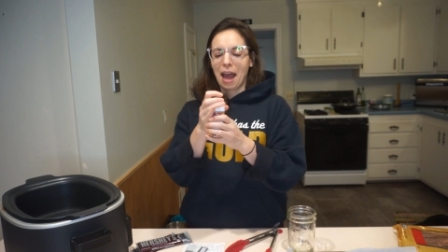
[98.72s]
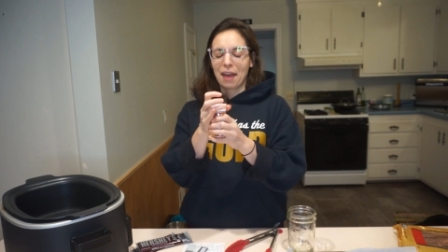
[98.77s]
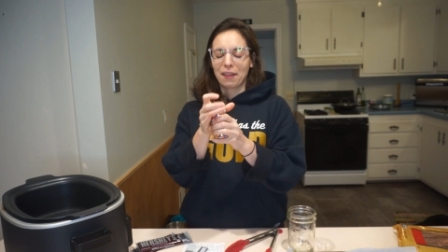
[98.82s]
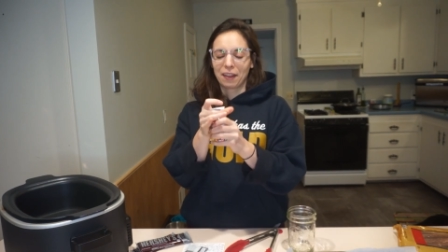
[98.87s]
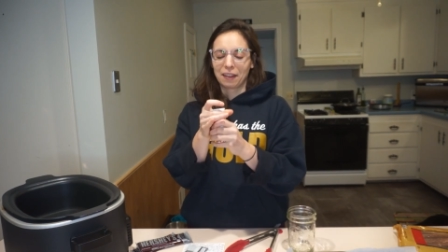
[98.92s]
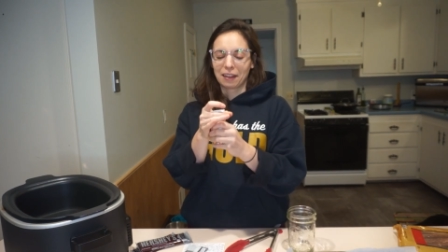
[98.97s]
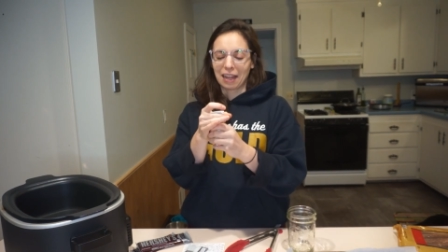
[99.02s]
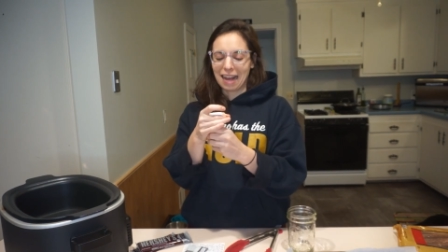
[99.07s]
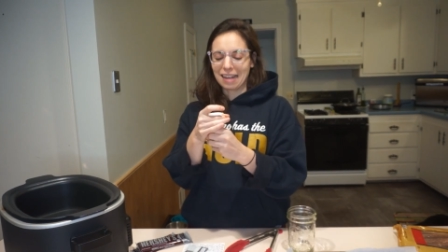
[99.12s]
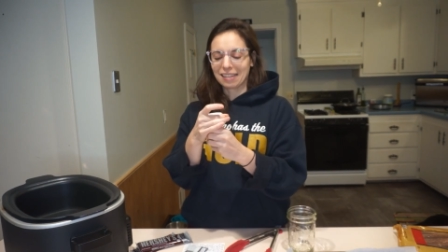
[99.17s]
And
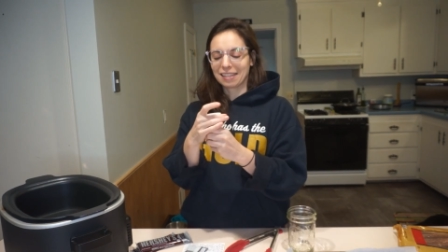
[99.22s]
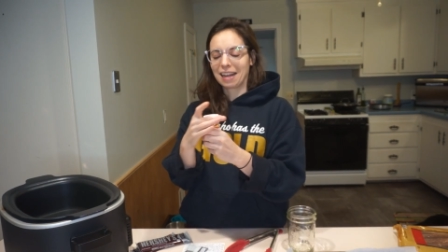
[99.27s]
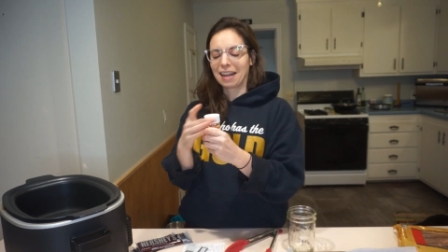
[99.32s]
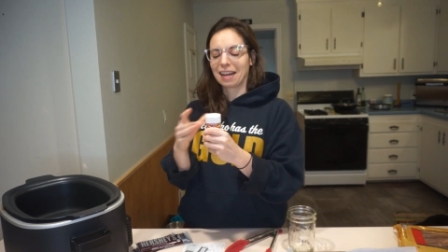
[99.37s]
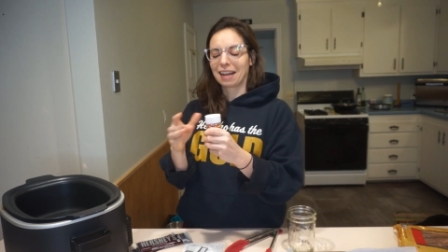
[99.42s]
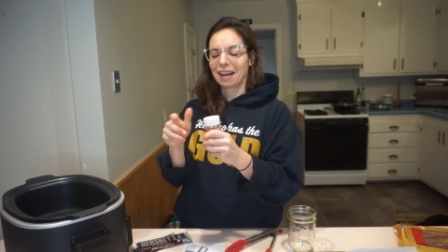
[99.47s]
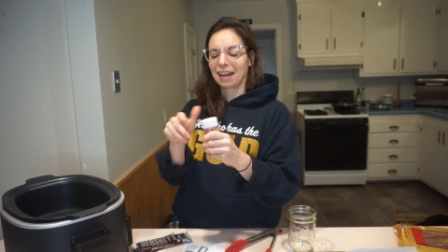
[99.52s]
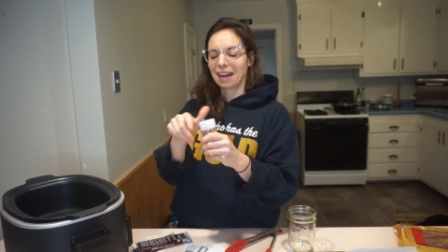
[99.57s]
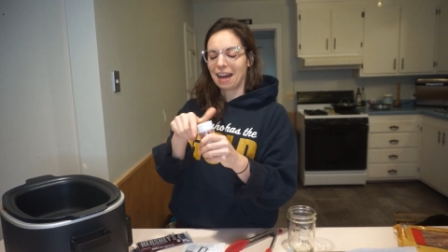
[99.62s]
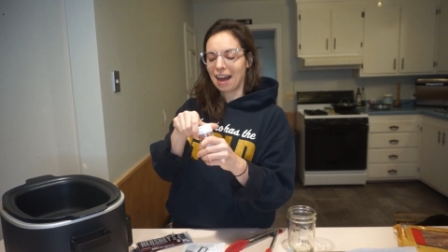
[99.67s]
then last night
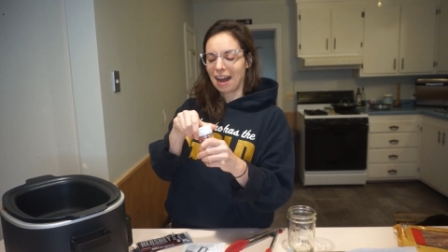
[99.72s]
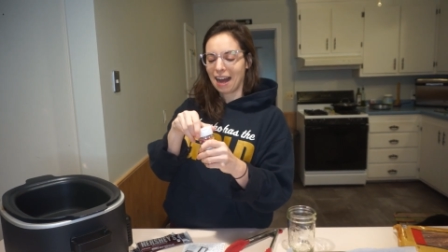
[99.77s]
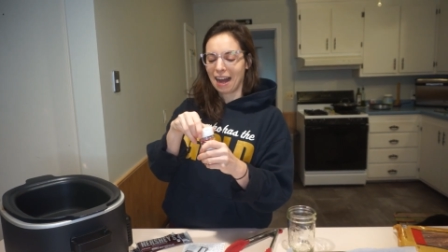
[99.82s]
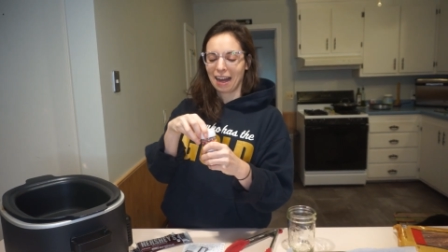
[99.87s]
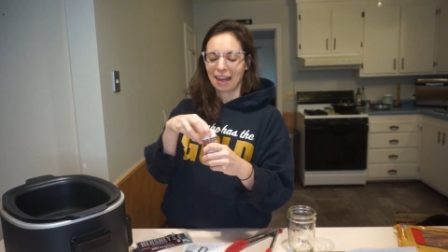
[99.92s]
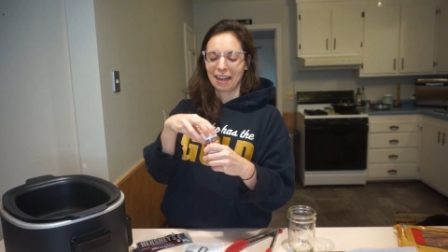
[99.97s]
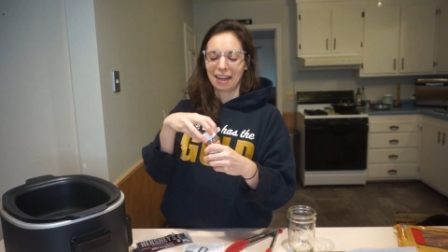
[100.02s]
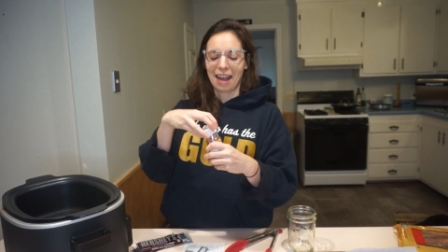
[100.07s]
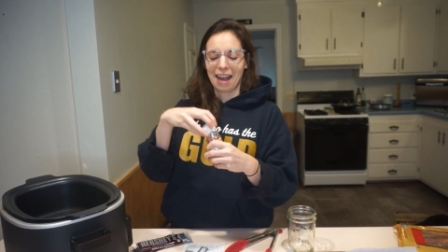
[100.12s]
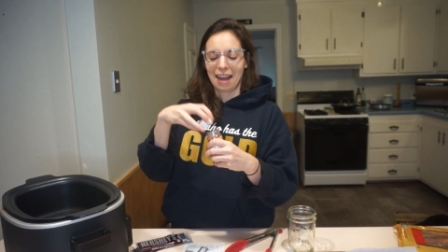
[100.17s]
I got
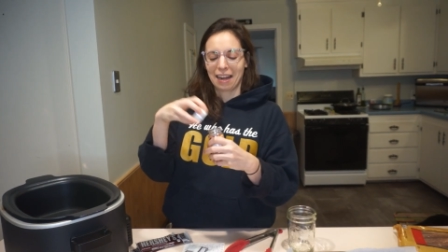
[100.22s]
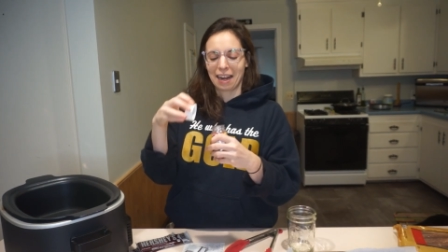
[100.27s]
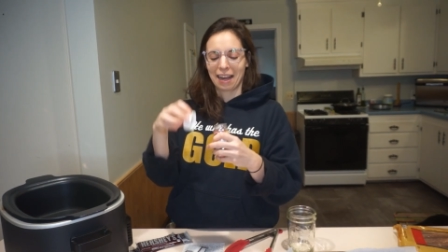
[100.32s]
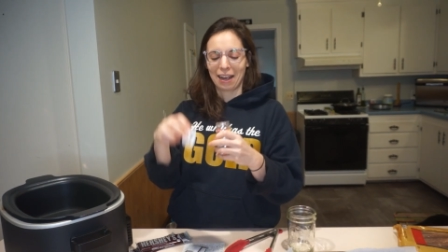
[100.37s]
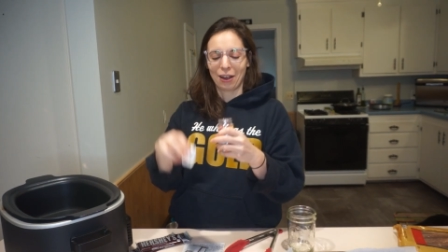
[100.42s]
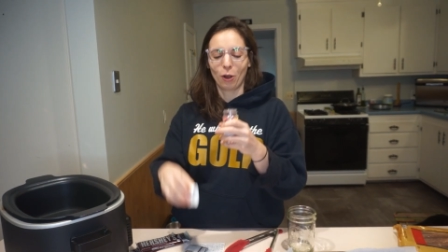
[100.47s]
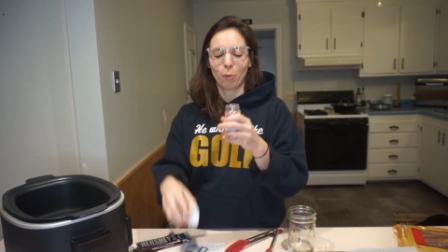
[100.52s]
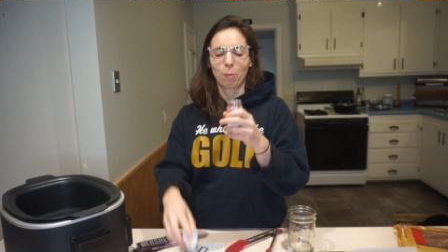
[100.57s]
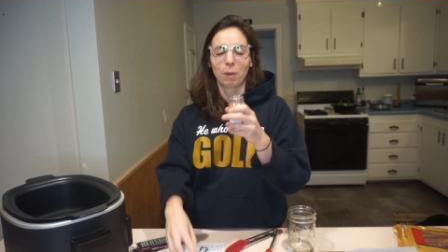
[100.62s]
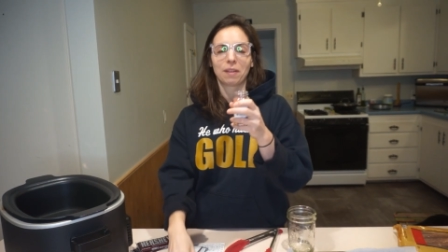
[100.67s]
high and
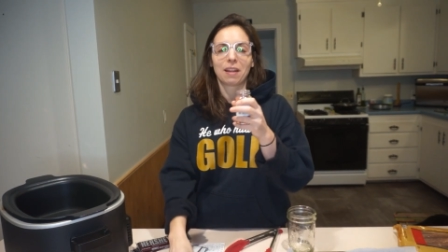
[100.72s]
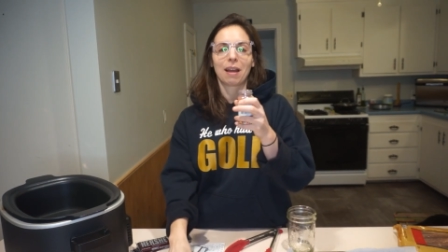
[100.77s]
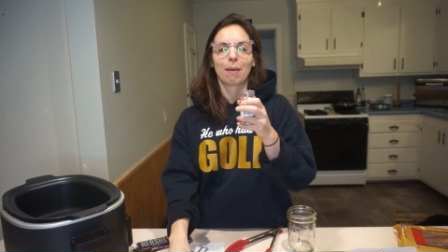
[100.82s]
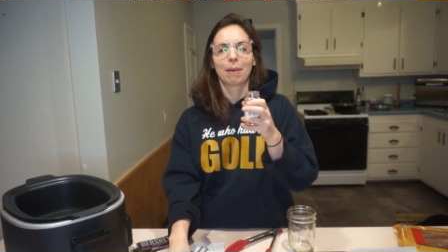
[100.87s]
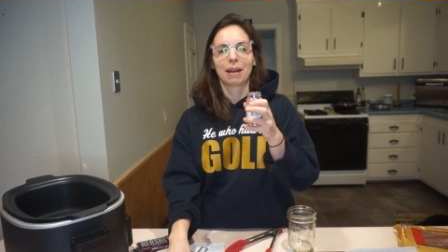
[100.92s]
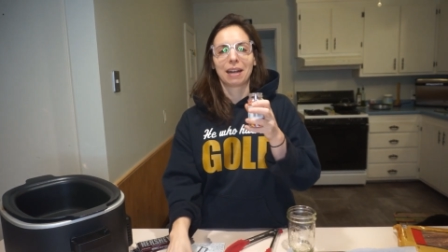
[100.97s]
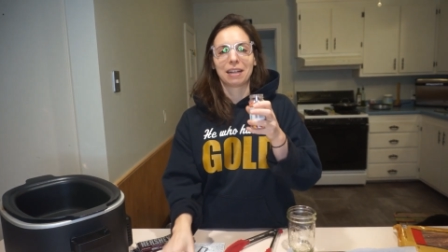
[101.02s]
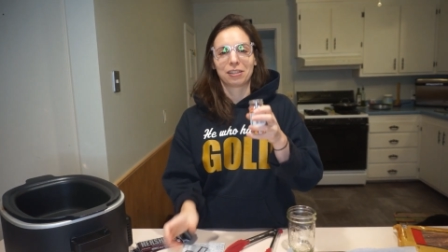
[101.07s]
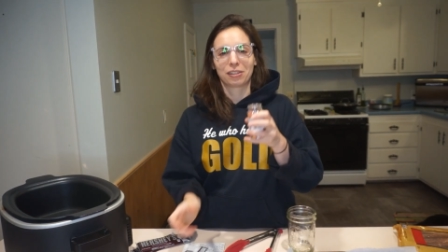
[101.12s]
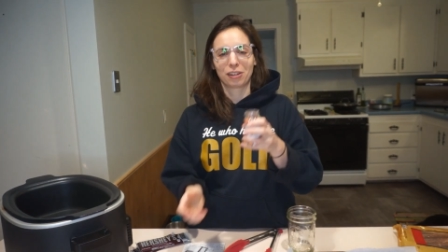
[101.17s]
I opened
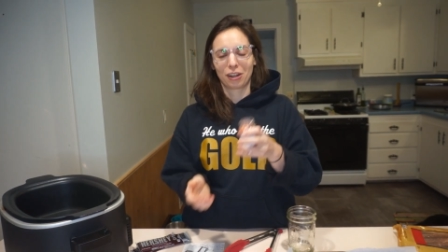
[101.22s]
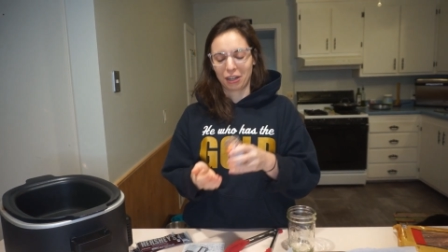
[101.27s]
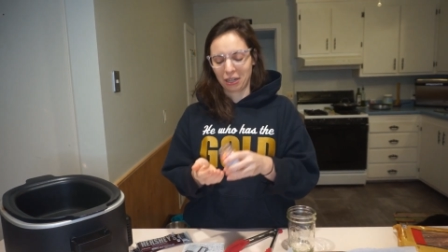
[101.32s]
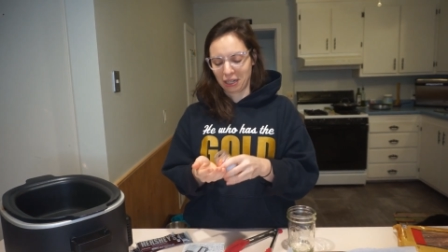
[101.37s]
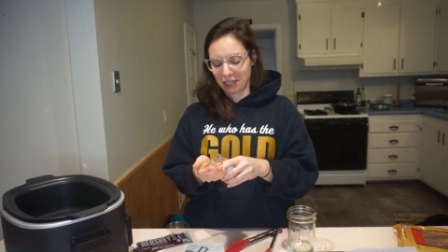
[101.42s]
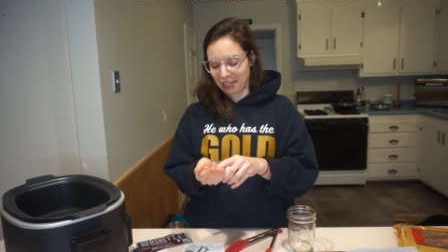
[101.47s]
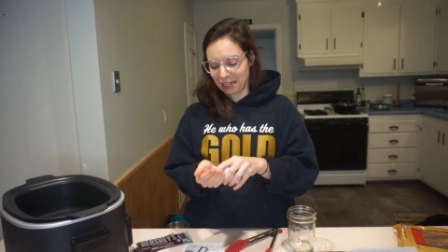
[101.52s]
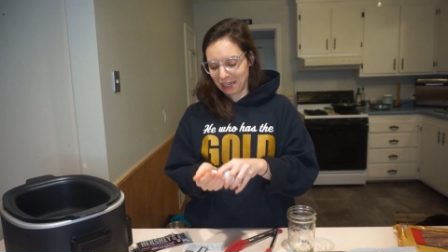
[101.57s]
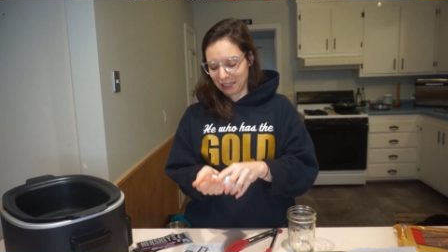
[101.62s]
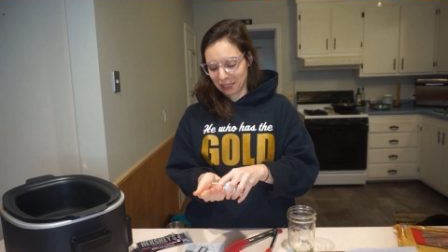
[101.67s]
them and I
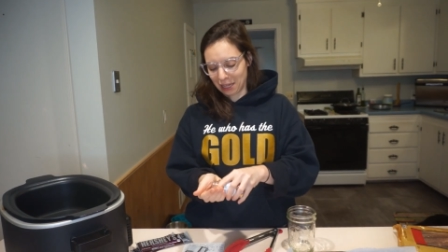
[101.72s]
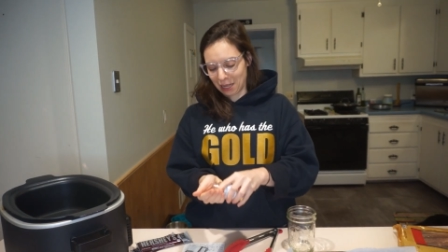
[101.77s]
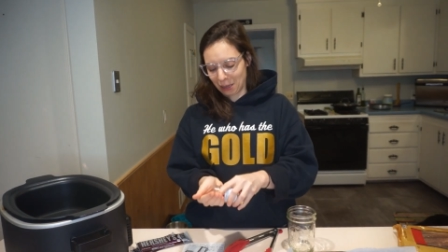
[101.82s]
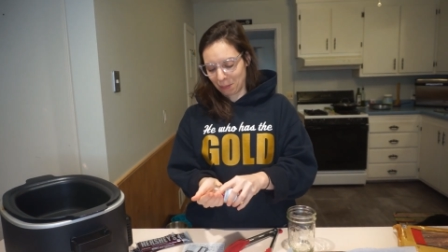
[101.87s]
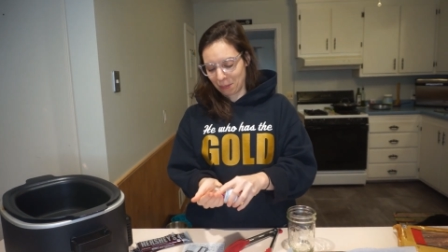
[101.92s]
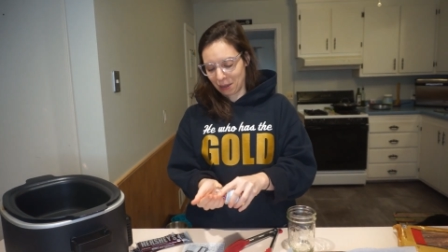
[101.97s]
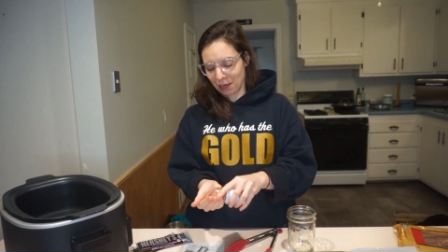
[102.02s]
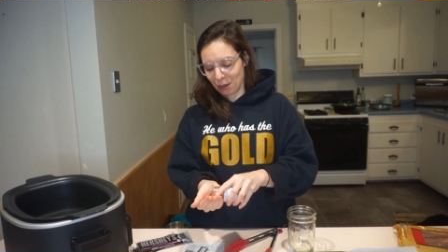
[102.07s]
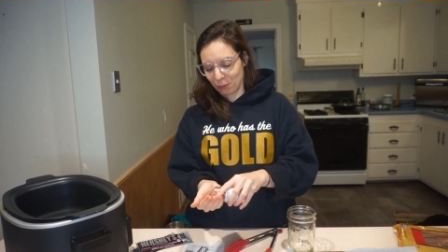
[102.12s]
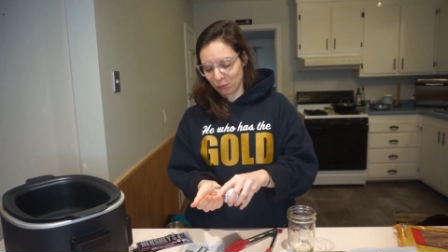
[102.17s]
started eating
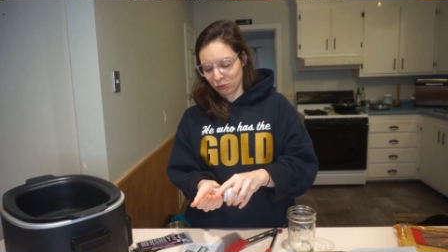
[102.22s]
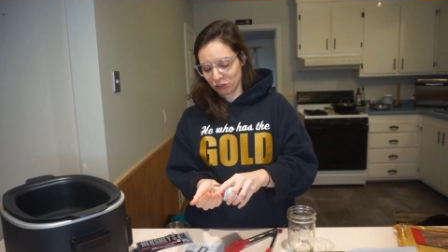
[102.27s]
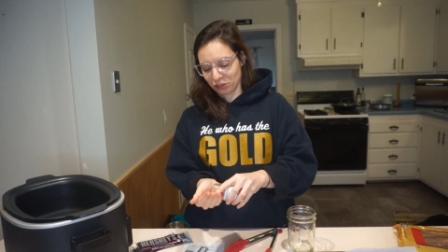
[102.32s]
them and I was